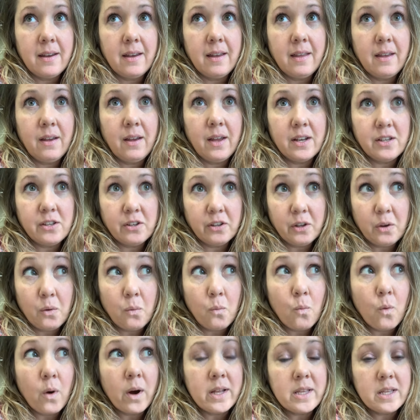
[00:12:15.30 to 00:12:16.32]
it's only
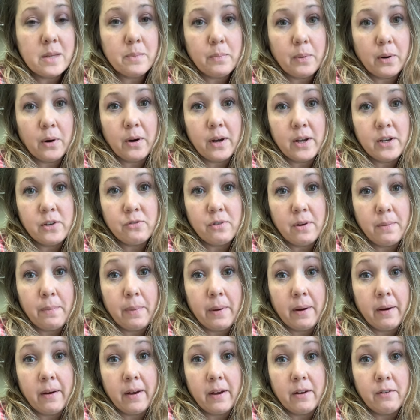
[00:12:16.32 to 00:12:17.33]
once per entry
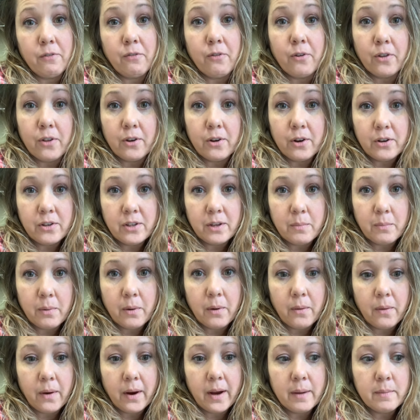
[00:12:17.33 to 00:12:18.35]
period for the nursing
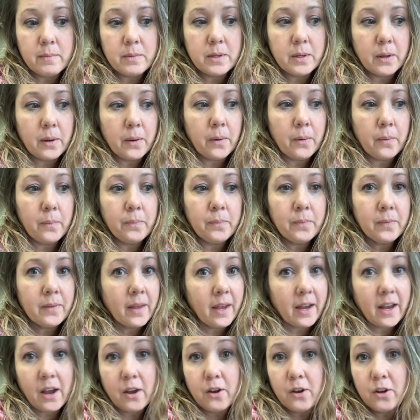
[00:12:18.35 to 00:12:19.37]
program. So,
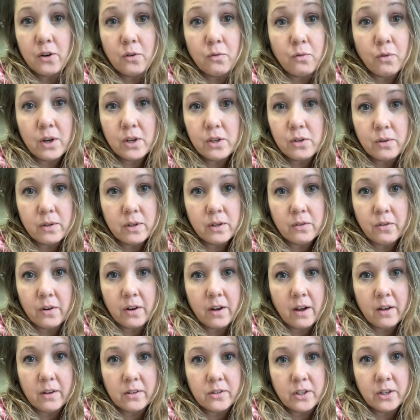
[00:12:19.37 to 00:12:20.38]
like, I couldn't have went to a different
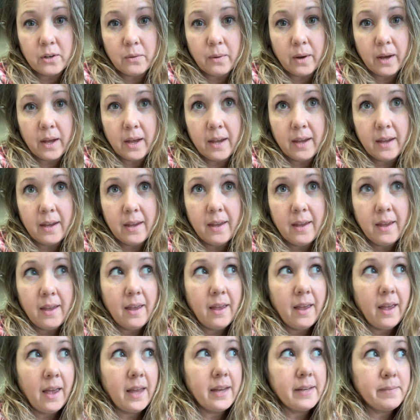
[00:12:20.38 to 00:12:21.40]
college anyway
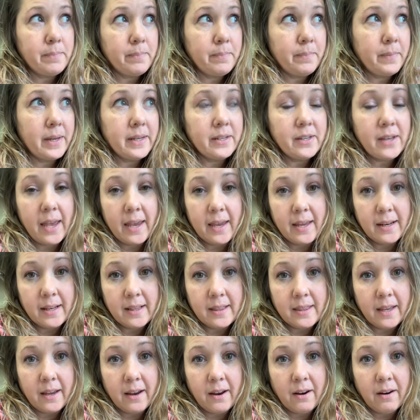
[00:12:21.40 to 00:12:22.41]
and taken it
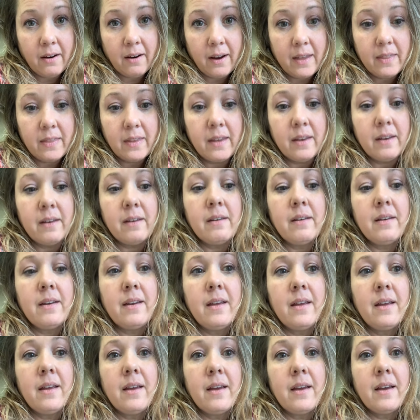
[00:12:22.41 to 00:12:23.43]
there and then
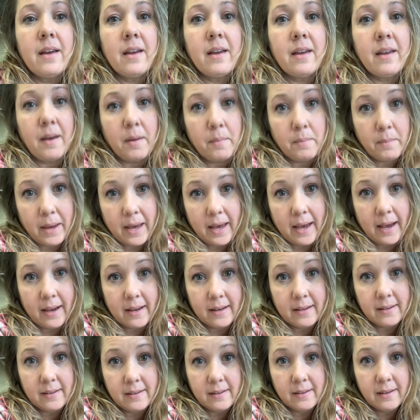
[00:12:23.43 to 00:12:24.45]
come back
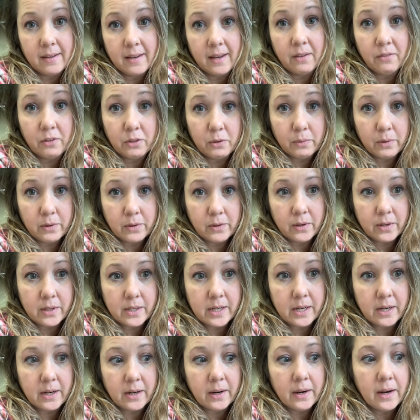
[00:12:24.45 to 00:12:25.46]
and given the results
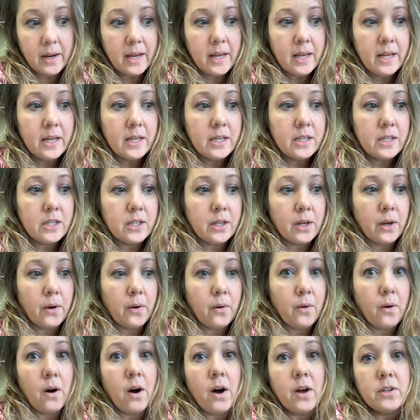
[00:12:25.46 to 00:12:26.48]
here.
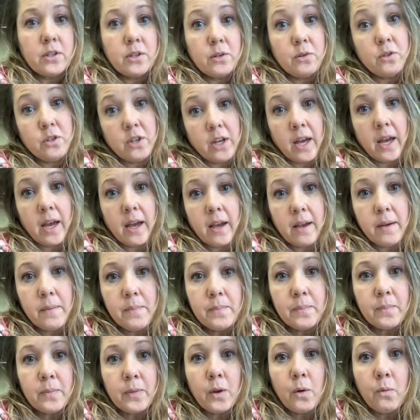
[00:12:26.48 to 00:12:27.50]
So also check
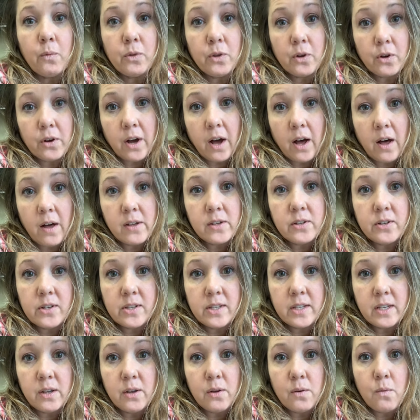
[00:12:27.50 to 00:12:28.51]
with your college to
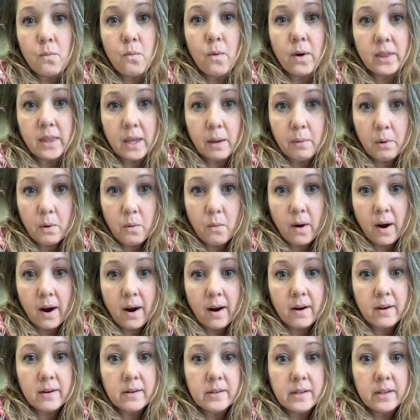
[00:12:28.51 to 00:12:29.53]
see what they
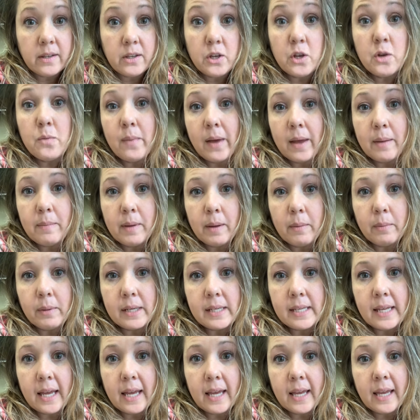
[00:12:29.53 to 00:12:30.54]
require. You may be able to
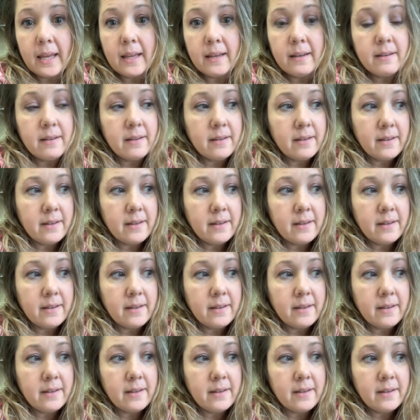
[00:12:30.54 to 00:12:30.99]
take it